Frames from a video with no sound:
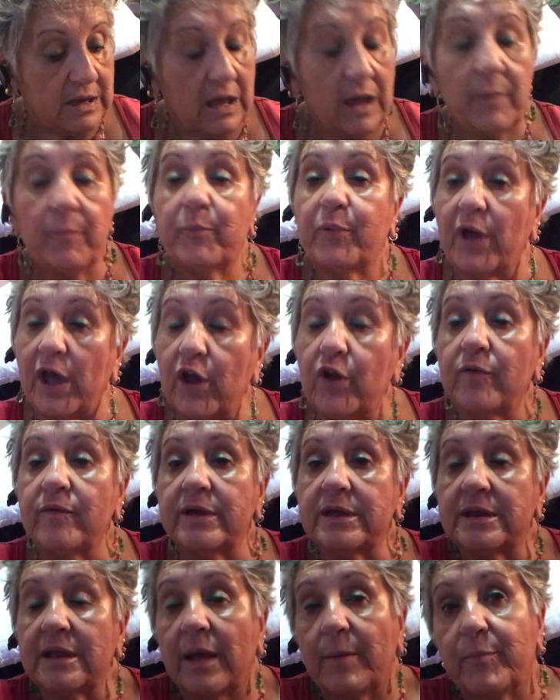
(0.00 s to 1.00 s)
I'm proud of
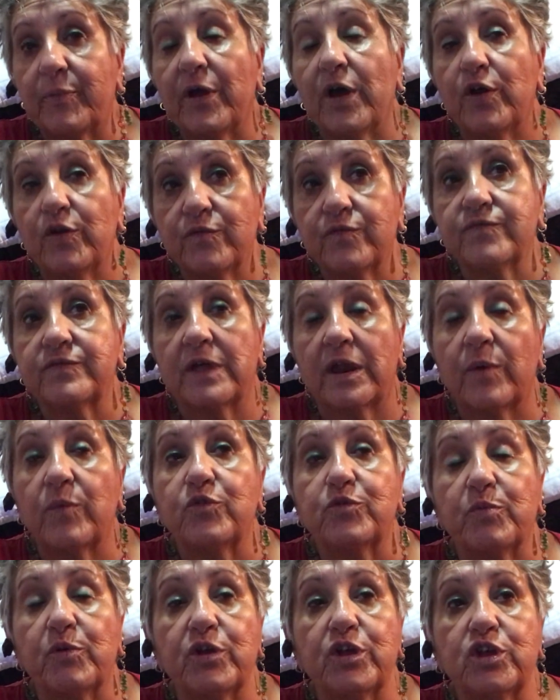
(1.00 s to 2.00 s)
it. I'm proud of that I
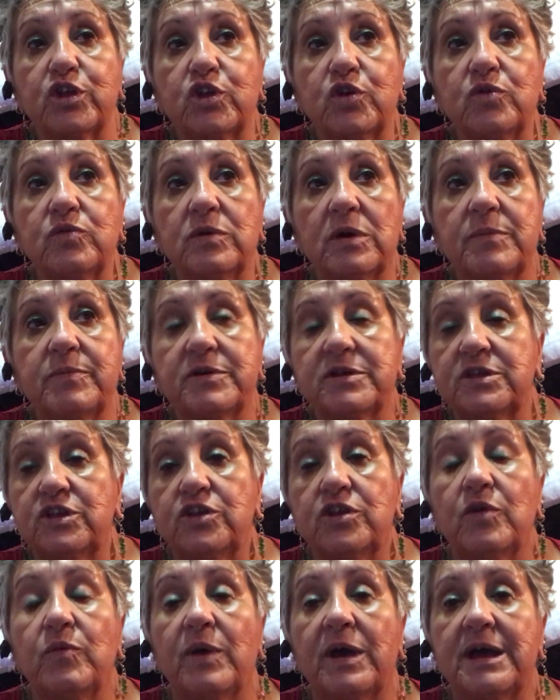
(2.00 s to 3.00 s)
was born in Cuba, but
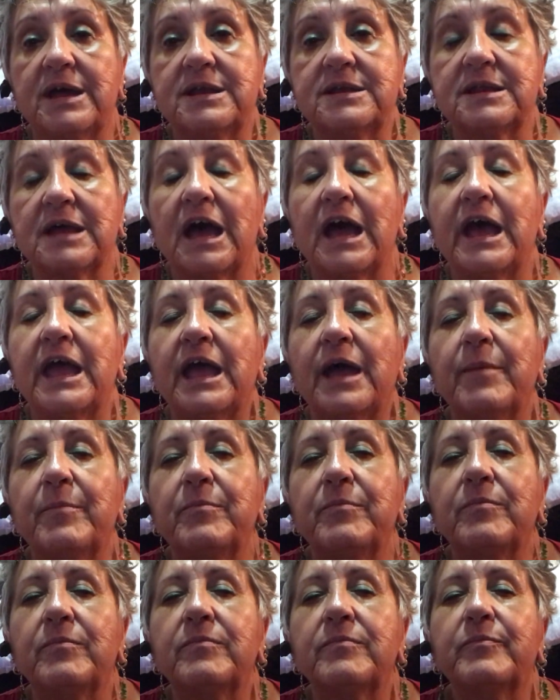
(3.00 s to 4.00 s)
you know what? I
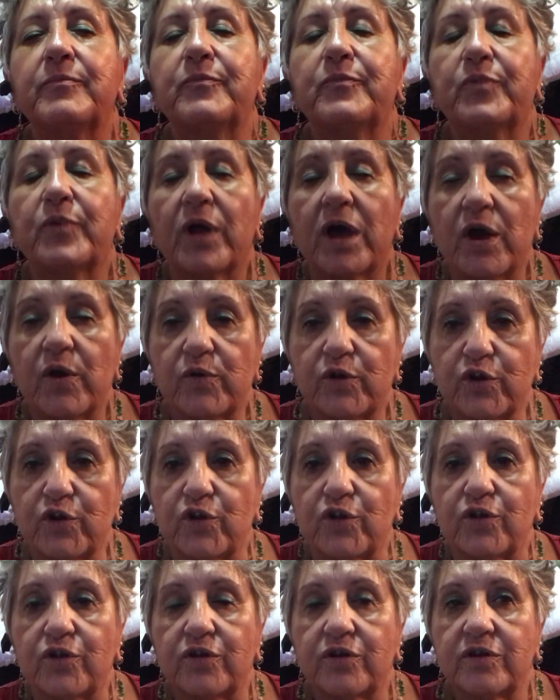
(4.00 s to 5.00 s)
am
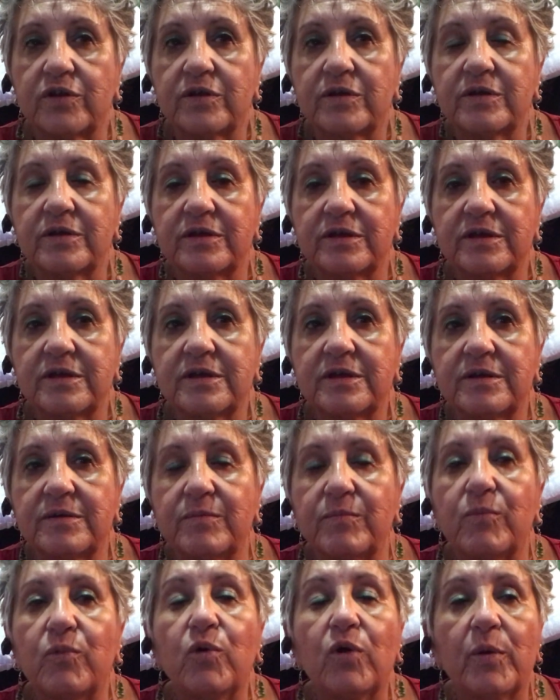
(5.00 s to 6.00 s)
prouder,
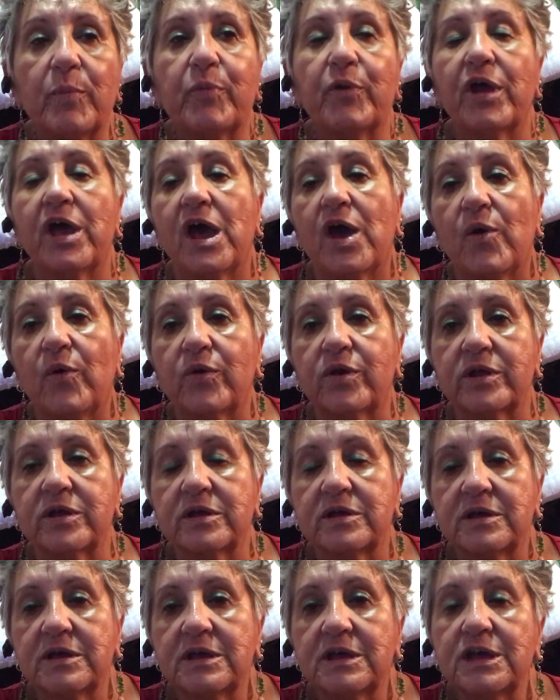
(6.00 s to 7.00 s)
more proud
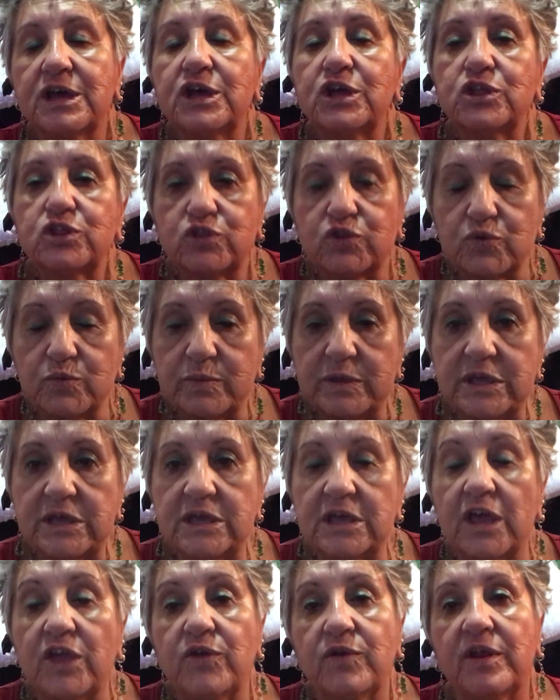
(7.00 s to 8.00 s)
to be
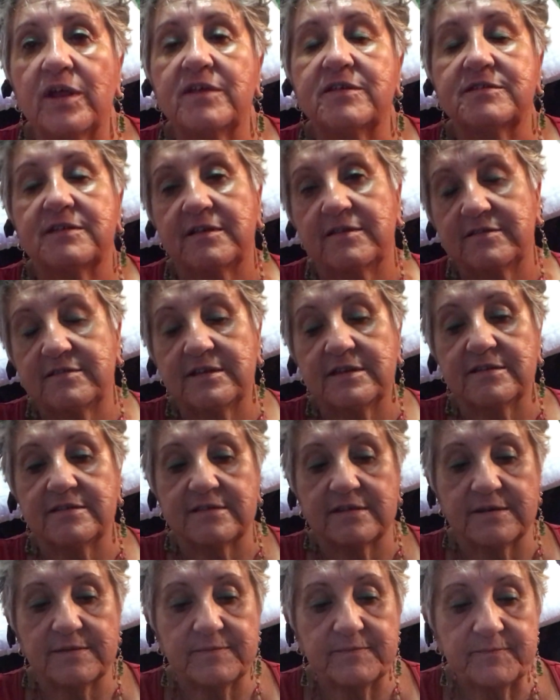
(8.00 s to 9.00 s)
a United States
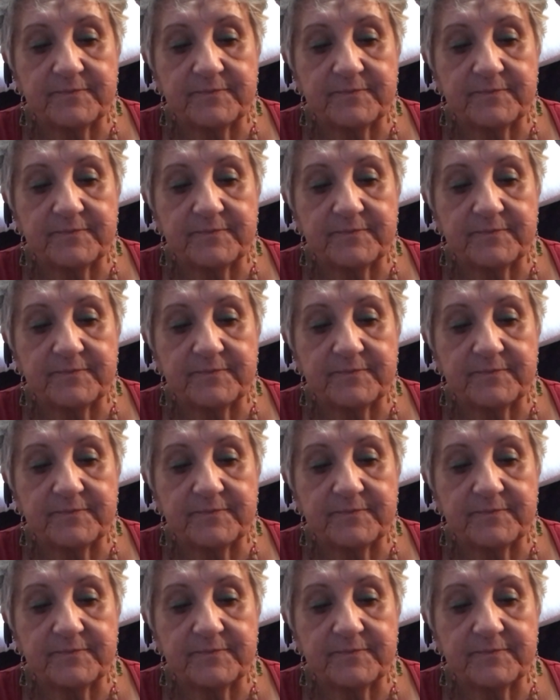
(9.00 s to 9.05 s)
citizen.